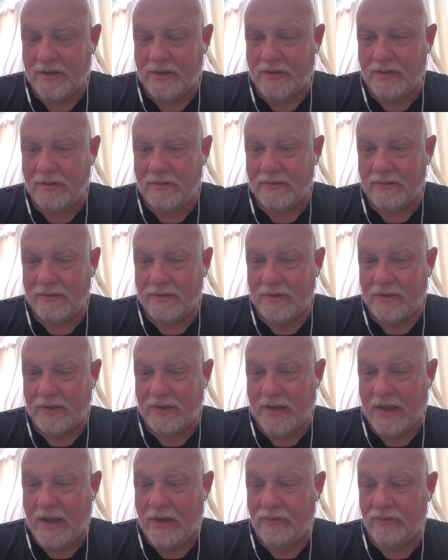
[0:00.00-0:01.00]
the the
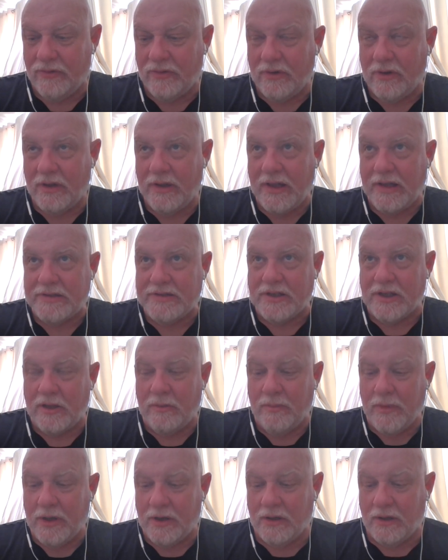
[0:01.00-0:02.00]
counter and all that's in the
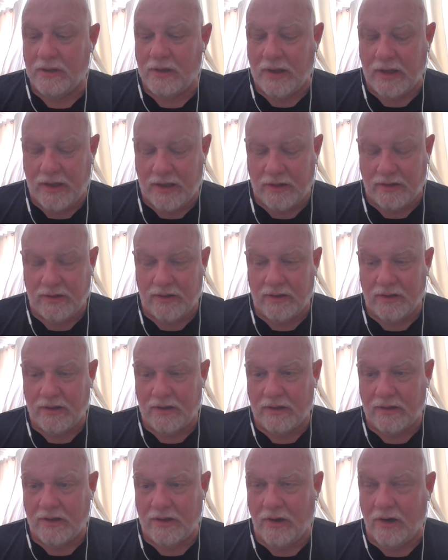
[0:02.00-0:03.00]
middle and
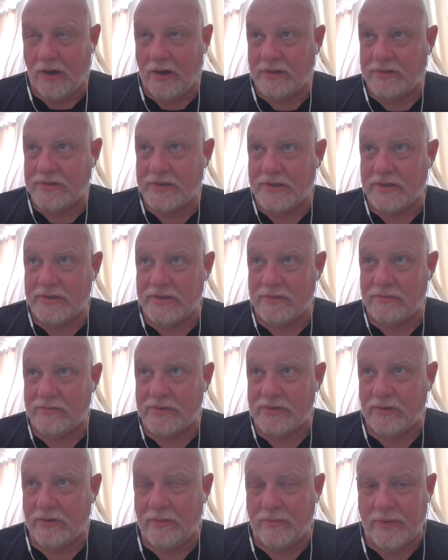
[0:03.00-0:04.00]
the cards because there was
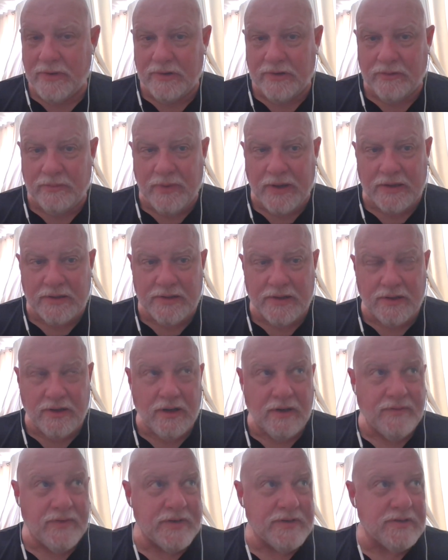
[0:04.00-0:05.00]
no computers back then
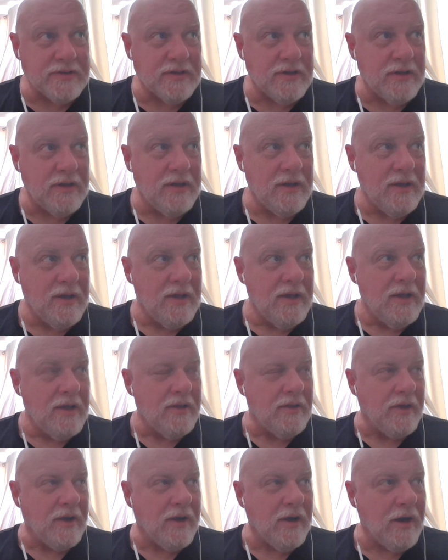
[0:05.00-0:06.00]
obviously
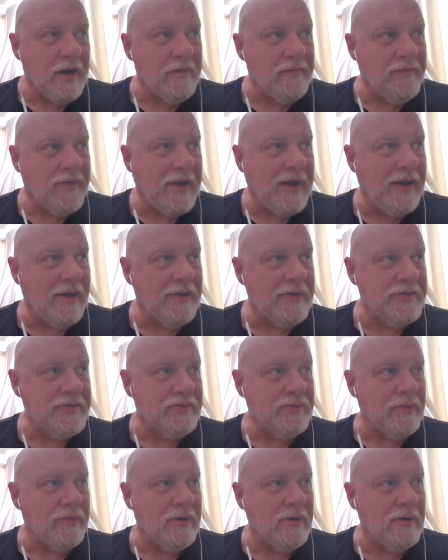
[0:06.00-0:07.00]
the card
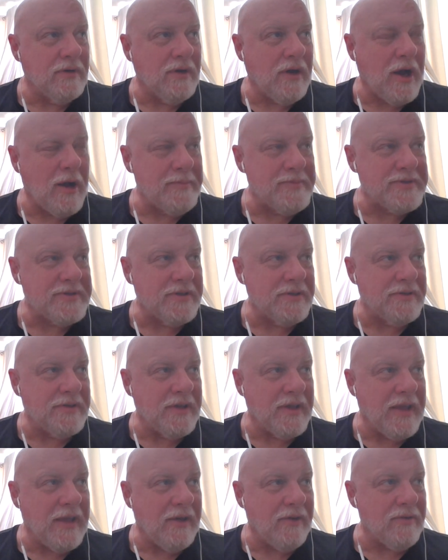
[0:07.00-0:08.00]
files were opposite the
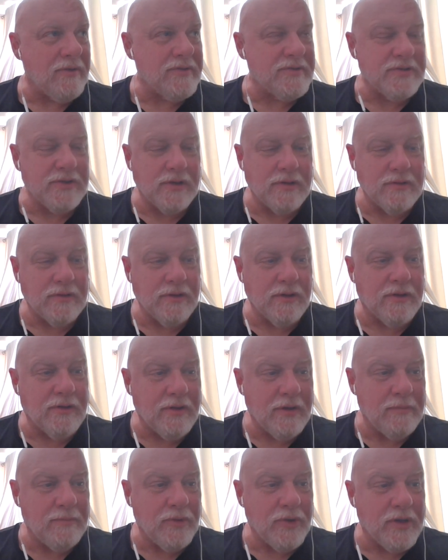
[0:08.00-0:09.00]
counter, side. I look,
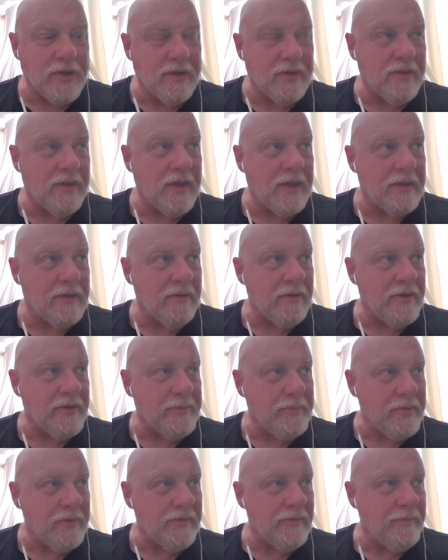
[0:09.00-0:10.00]
I'm looking at Gross
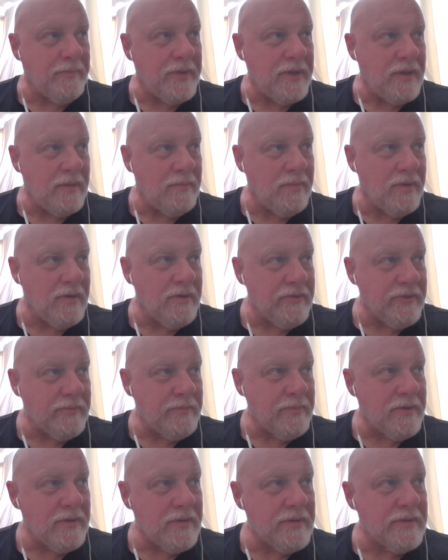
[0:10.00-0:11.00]
Burroughs, B. Burroughs,
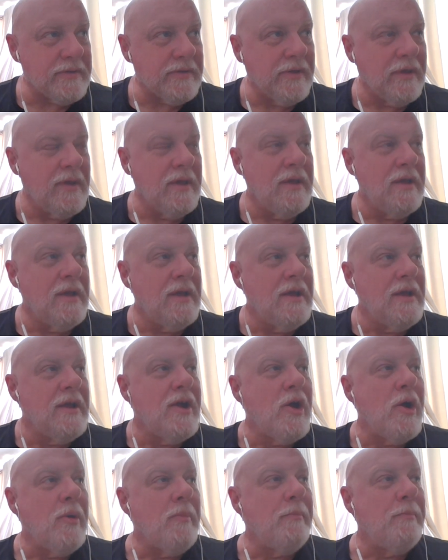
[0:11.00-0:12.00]

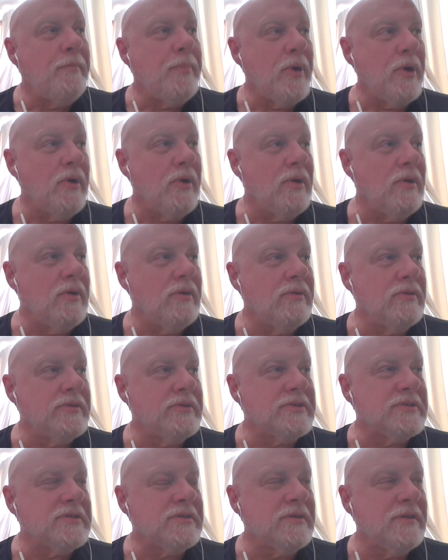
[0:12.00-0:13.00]
Burroughs.
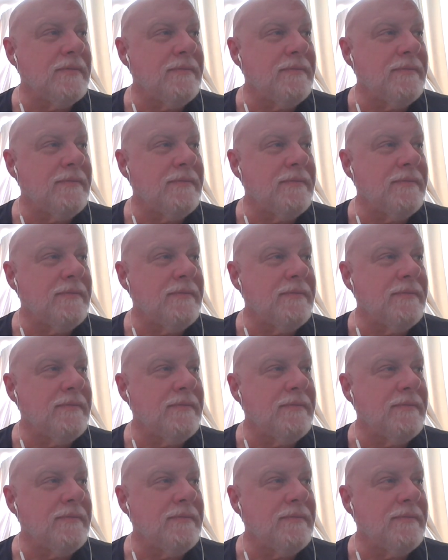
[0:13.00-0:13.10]
Burroughs.